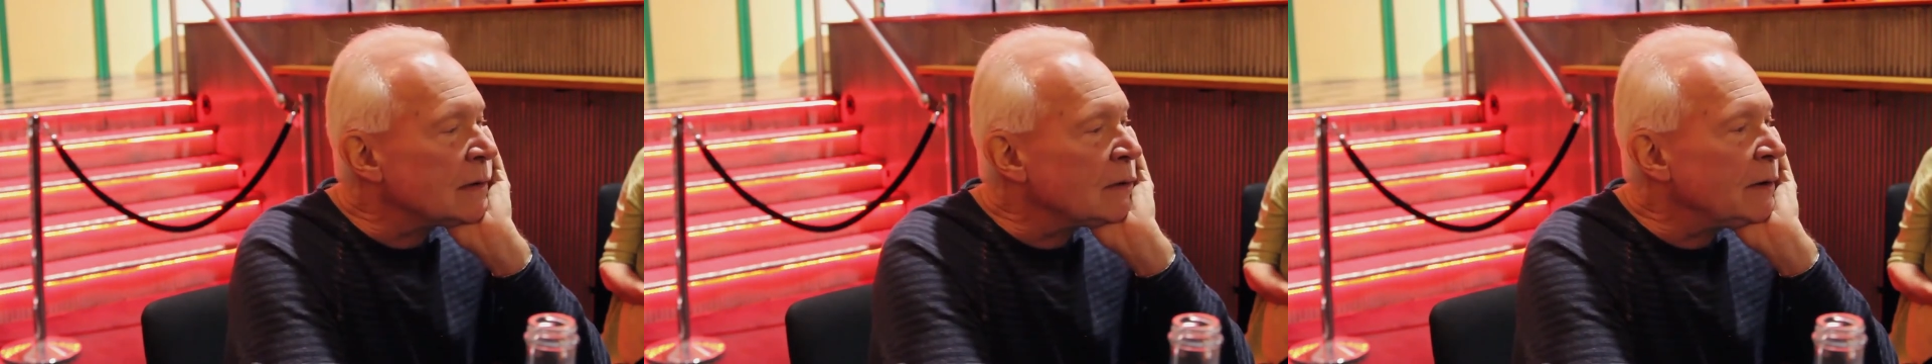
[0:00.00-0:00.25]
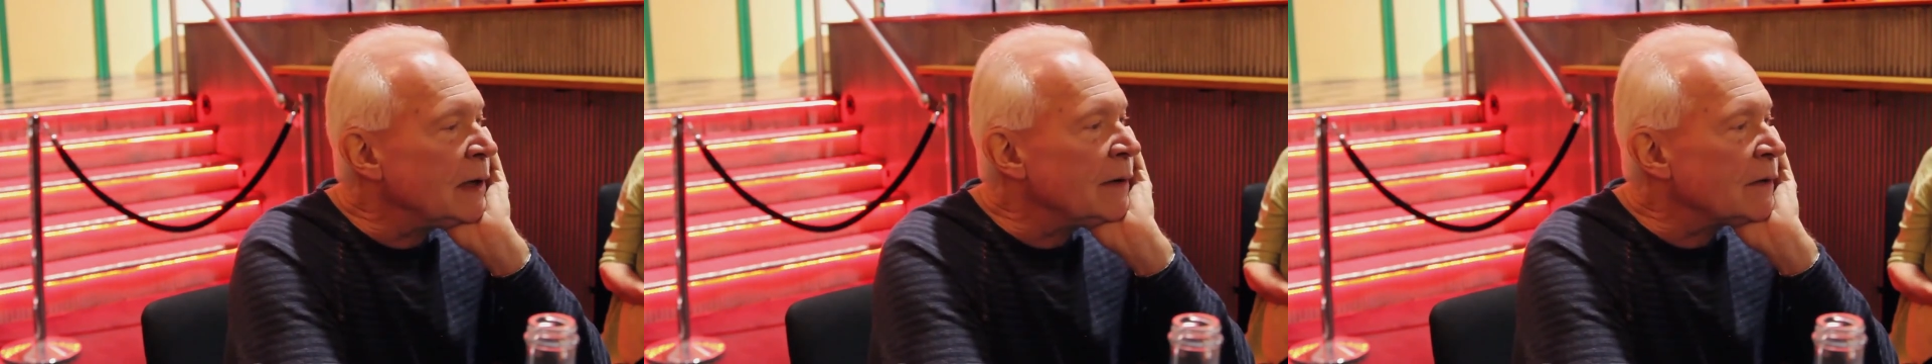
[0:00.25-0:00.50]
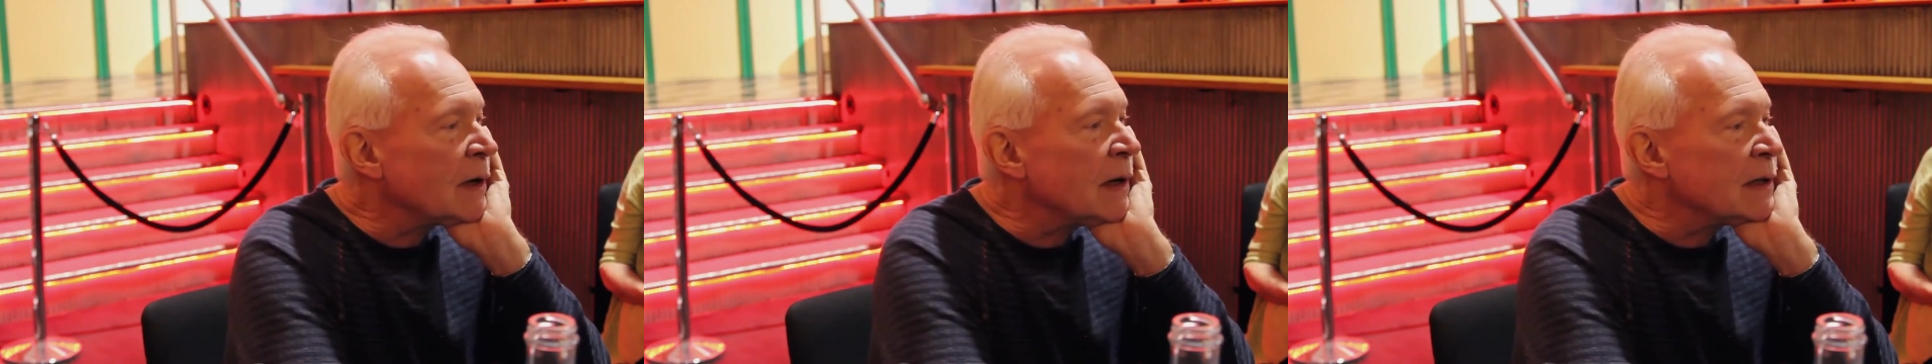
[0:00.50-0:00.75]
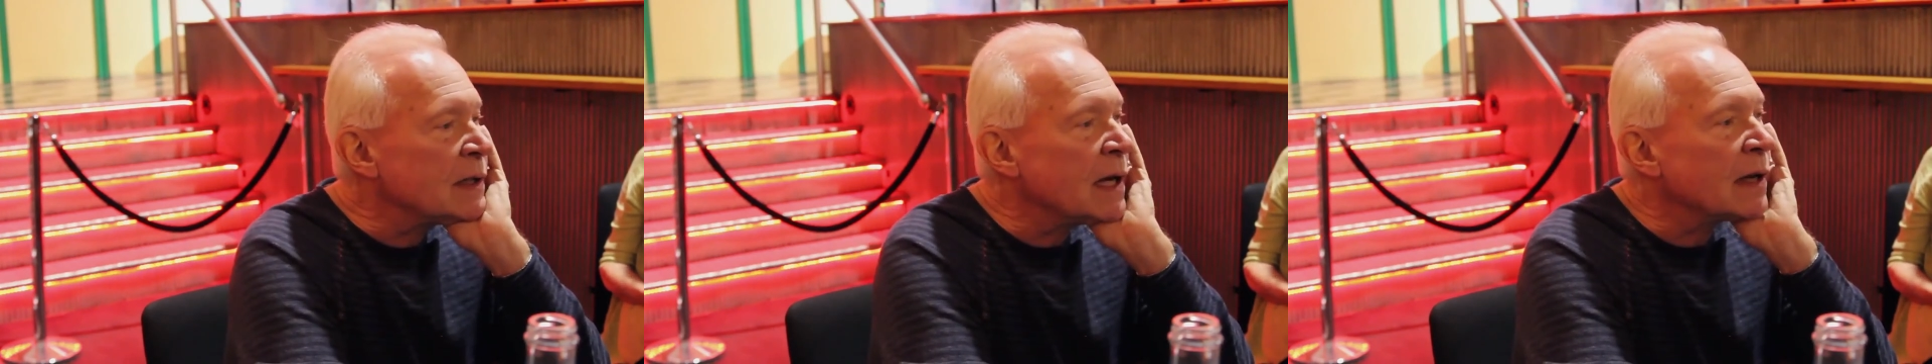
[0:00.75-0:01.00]
creative
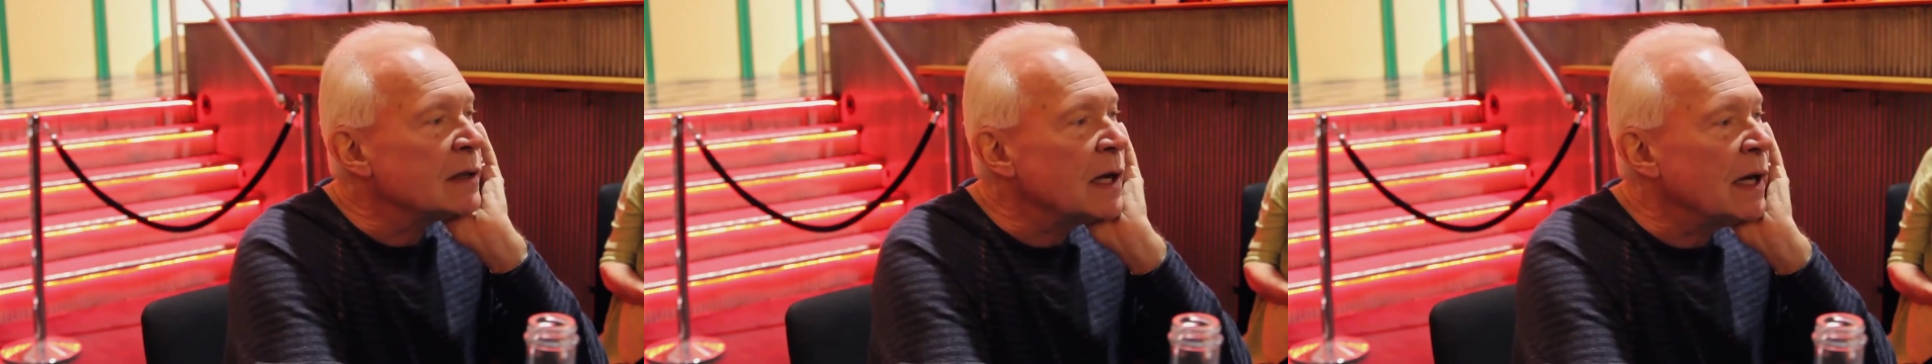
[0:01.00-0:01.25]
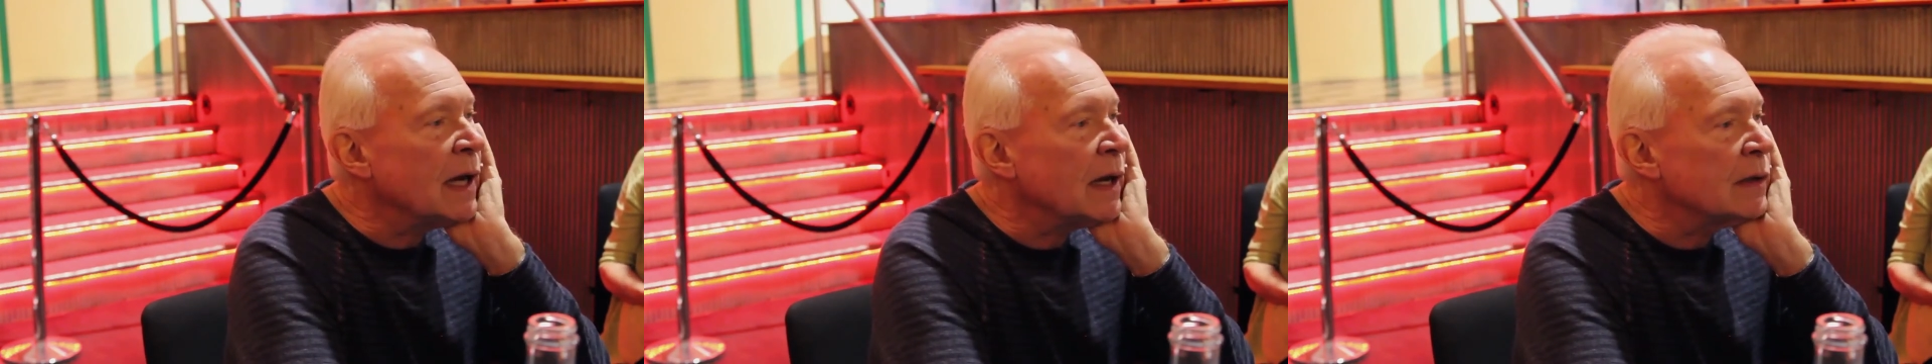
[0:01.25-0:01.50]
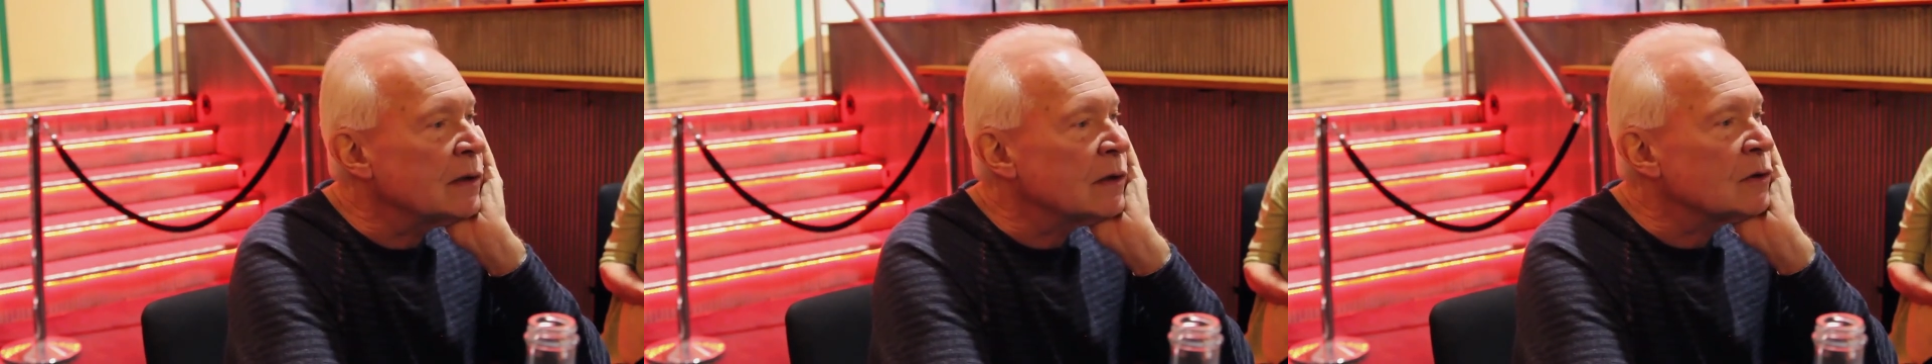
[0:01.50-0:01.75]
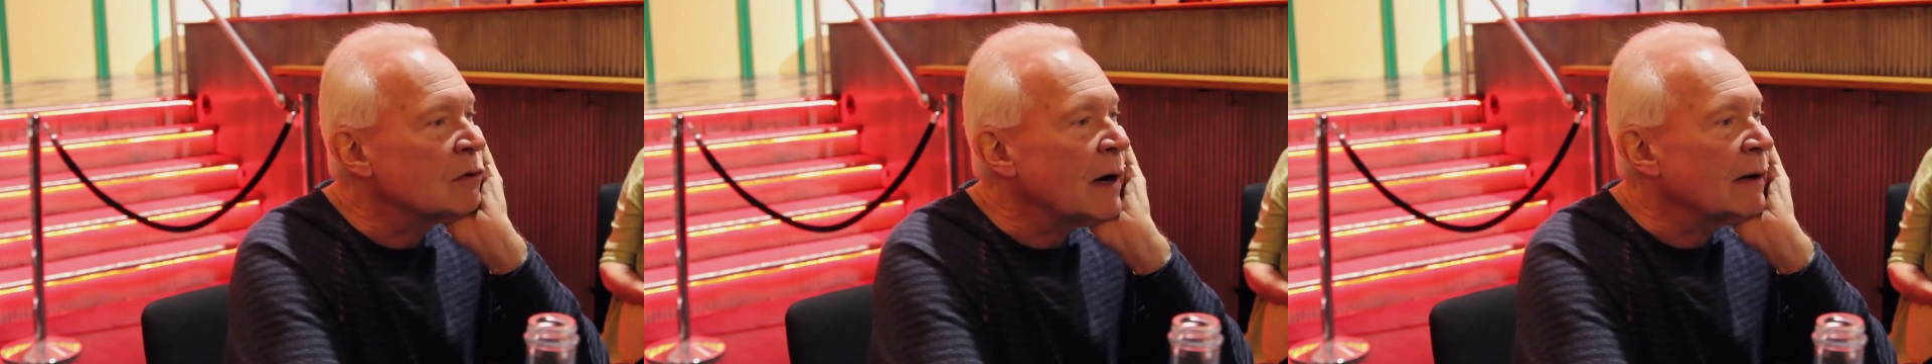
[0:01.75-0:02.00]
content and
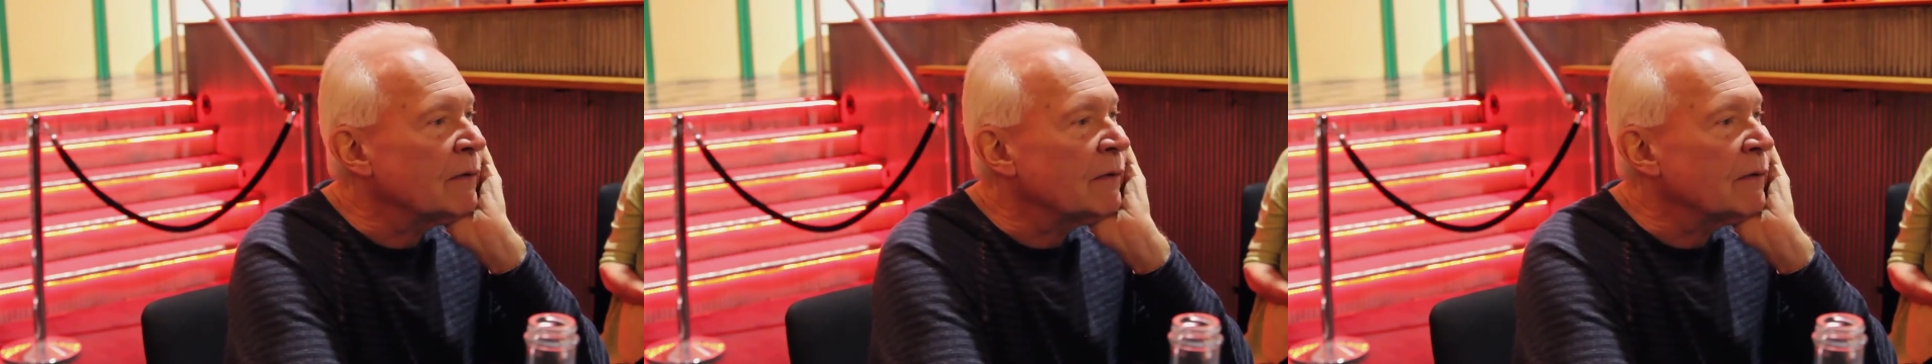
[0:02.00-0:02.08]
try to